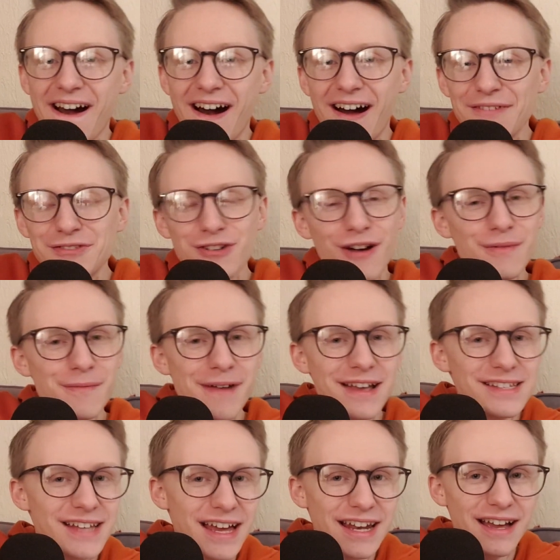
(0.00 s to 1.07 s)
I've tried my
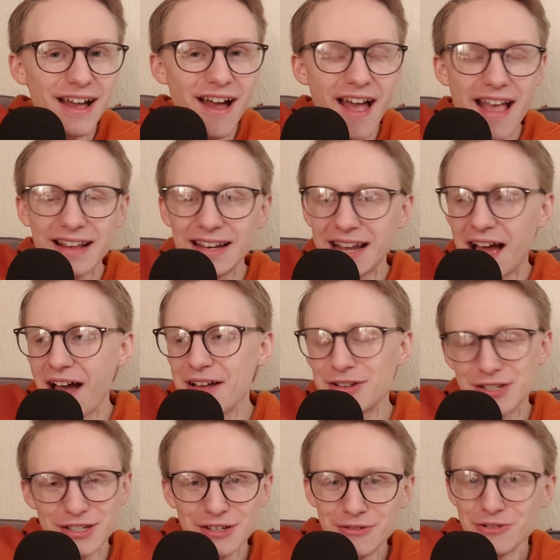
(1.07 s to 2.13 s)
best, and I
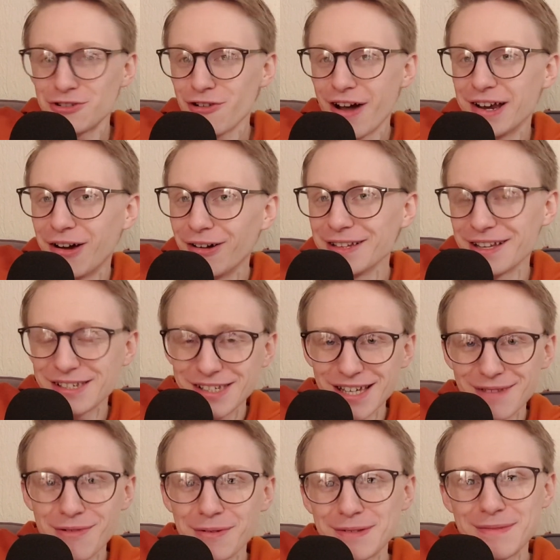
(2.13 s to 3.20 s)
still try and hold out
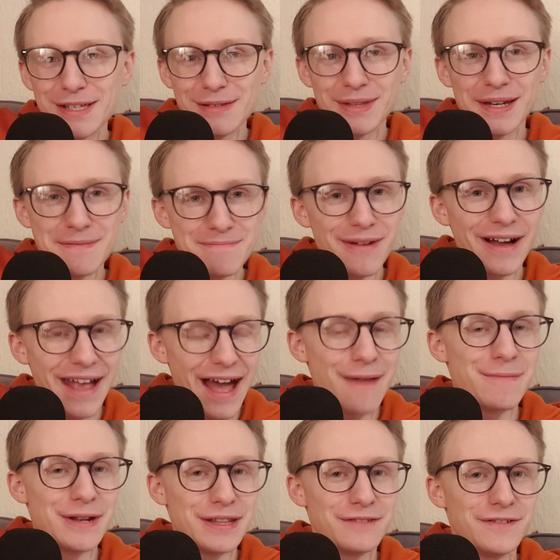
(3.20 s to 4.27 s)
some optimism that it might
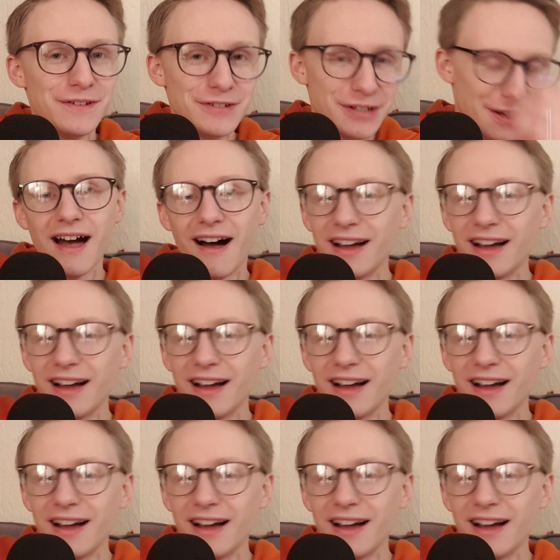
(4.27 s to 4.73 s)
happen in the future.